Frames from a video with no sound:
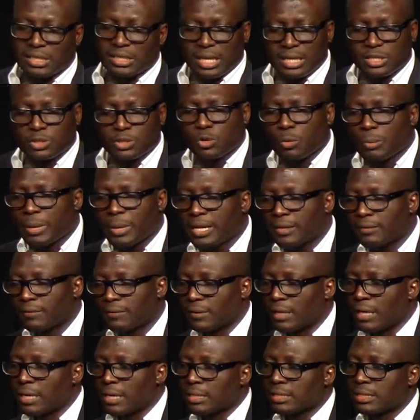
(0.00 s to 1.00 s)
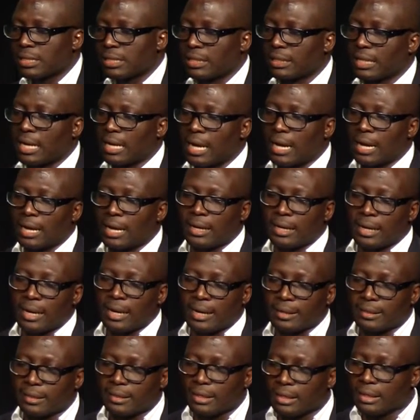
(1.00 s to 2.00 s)
There's so many things that
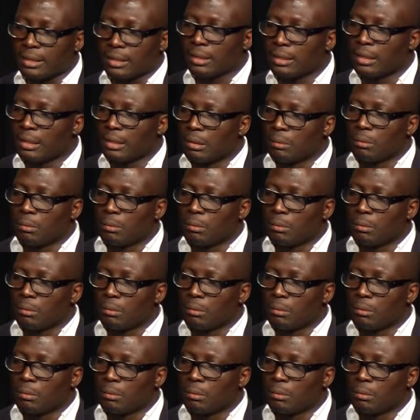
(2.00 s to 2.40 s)
I think